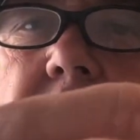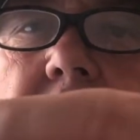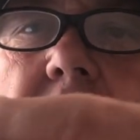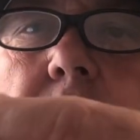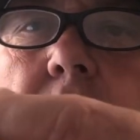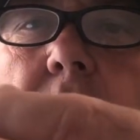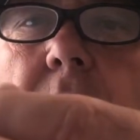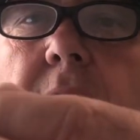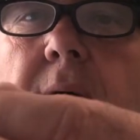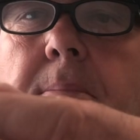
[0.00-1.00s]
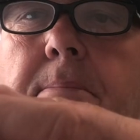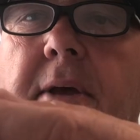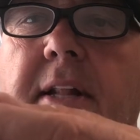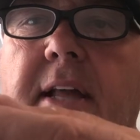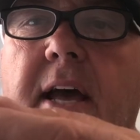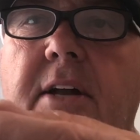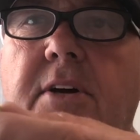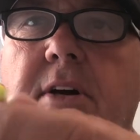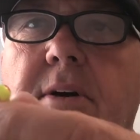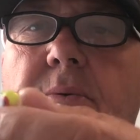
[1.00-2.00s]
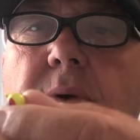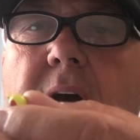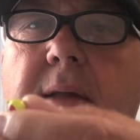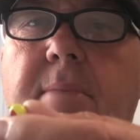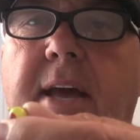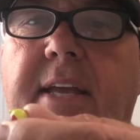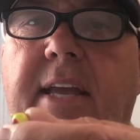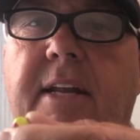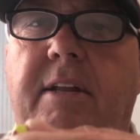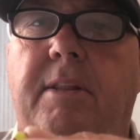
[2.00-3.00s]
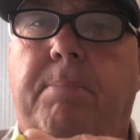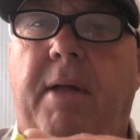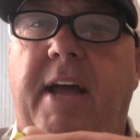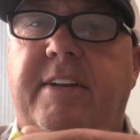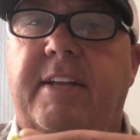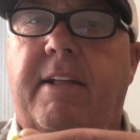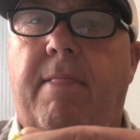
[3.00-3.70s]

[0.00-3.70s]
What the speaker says: and we're going to bend that hook right back into the plastic.